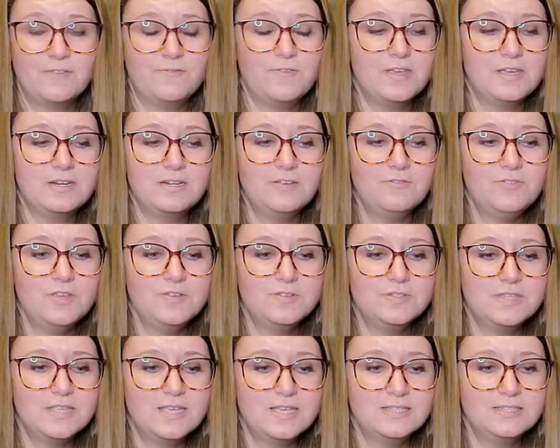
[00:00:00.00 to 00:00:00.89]
If any of
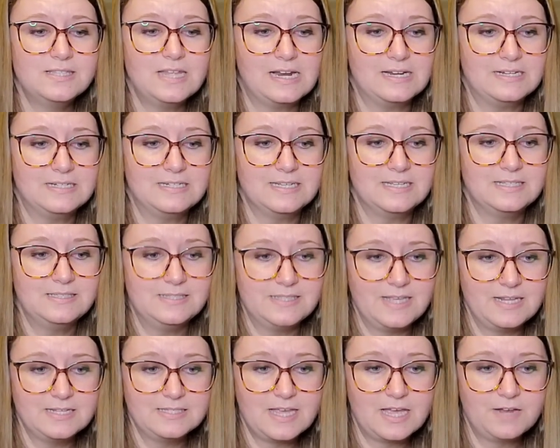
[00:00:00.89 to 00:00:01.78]
those things that I did
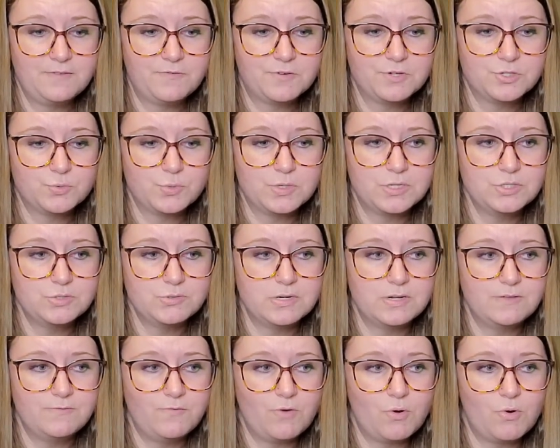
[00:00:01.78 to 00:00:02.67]
set aside for
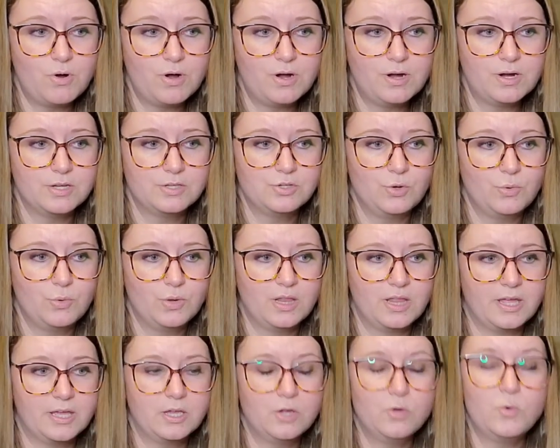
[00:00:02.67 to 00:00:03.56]
2024 and you
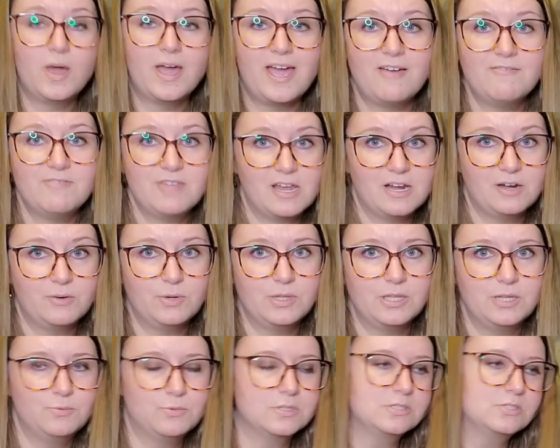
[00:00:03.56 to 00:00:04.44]
were like, oh, I have that, I
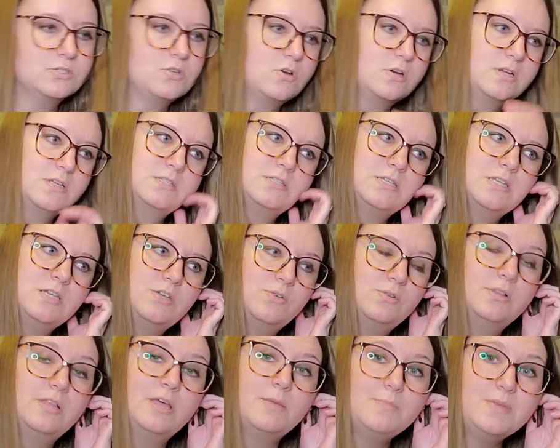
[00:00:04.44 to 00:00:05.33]
really want to start it
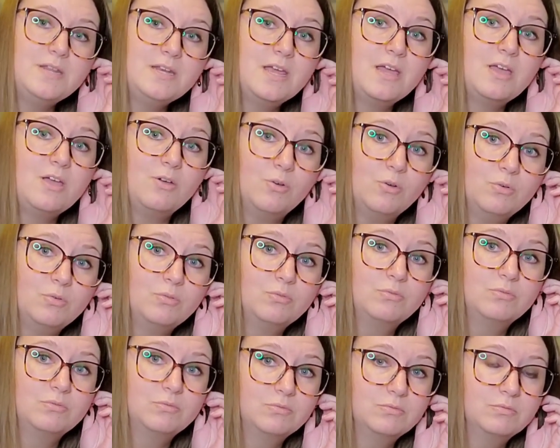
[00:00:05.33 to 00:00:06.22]
too, let me know.
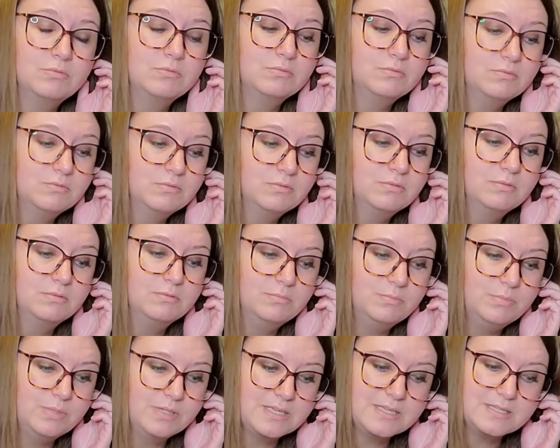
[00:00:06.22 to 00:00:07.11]

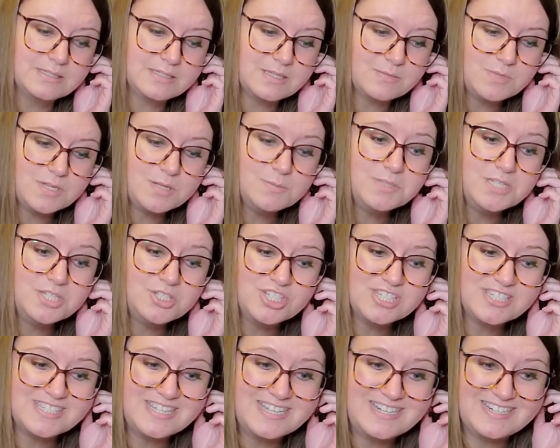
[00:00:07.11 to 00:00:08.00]
Because sometimes I
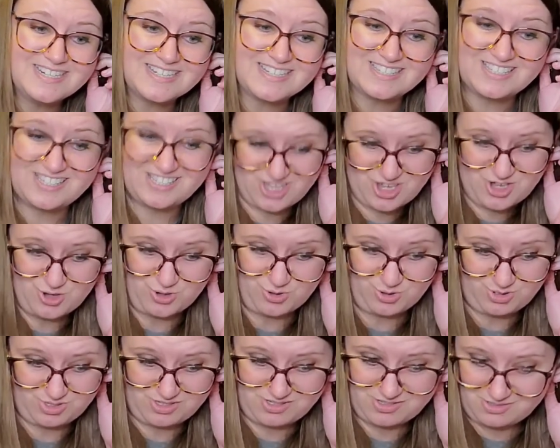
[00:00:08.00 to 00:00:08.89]
just need an
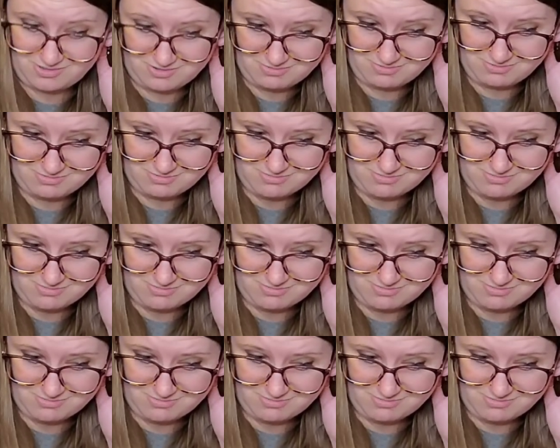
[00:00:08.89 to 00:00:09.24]
excuse.